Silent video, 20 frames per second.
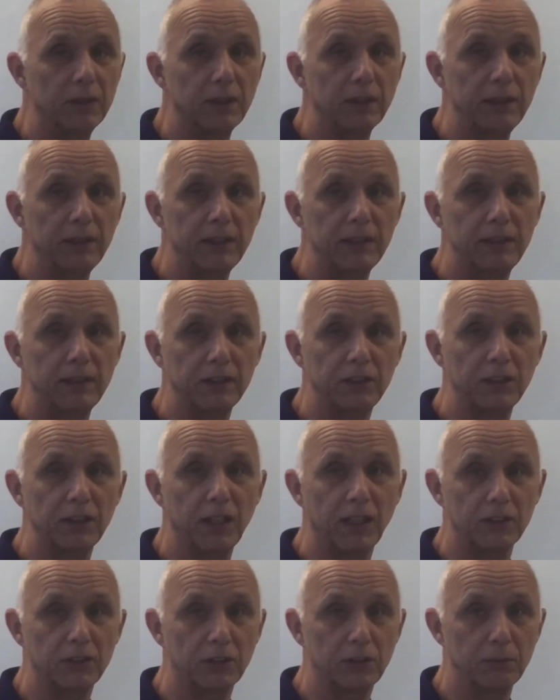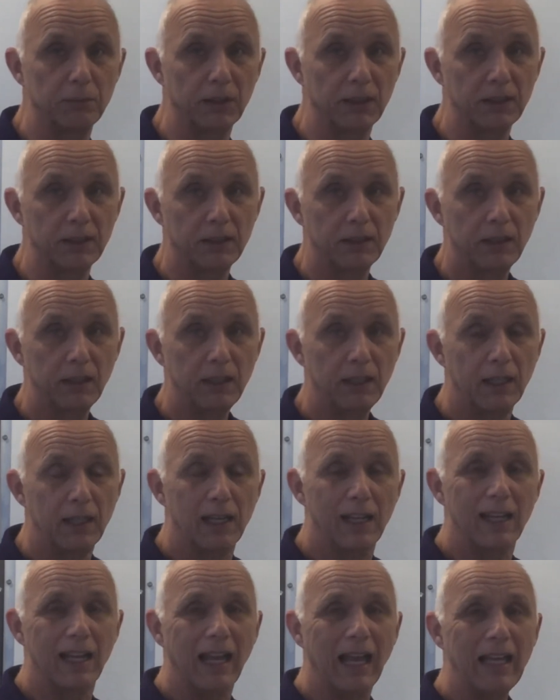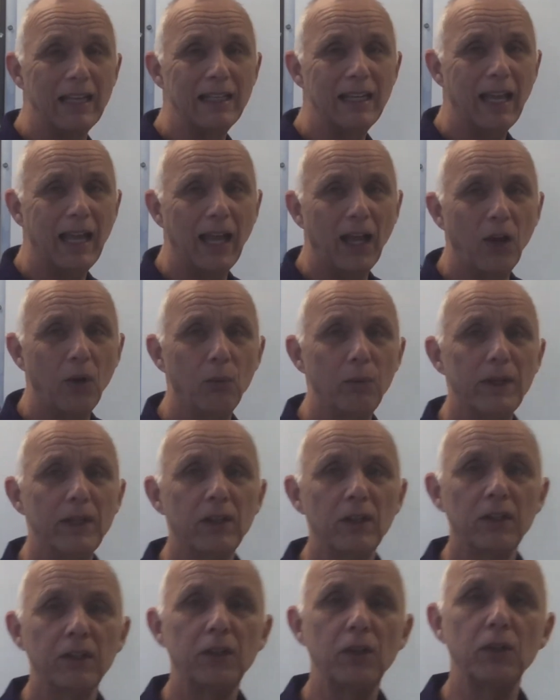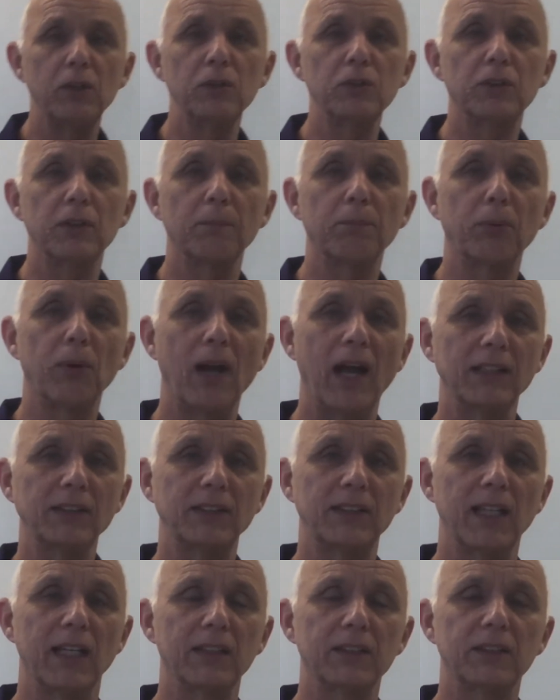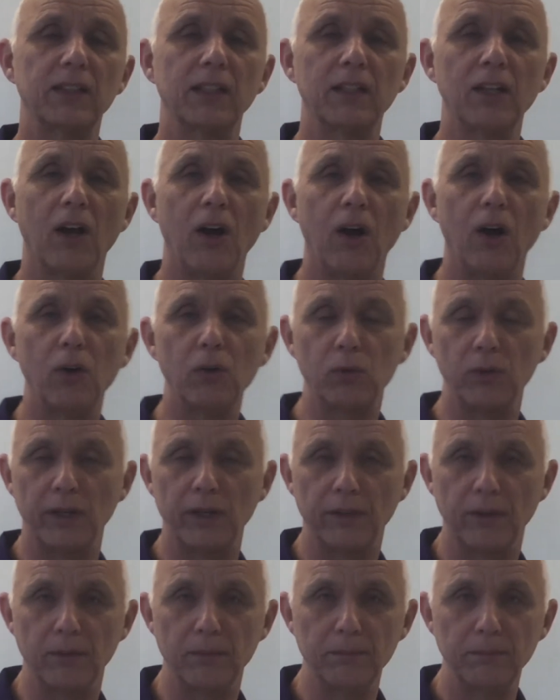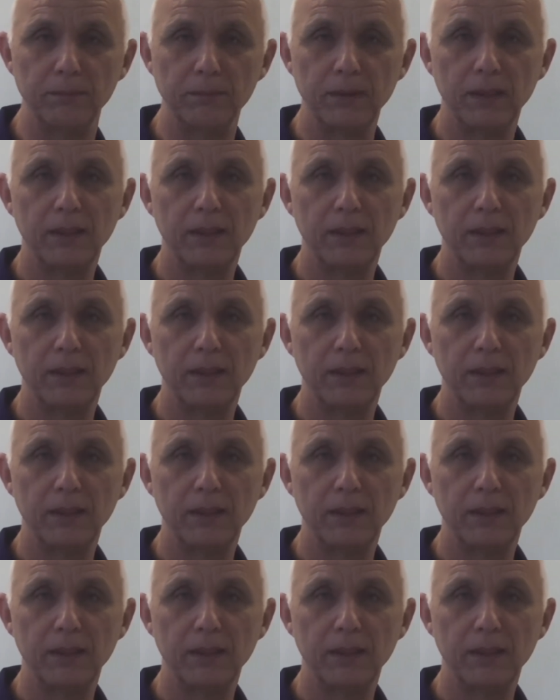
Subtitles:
the lead digit estimate. And now we're going to use a process, an algorithm.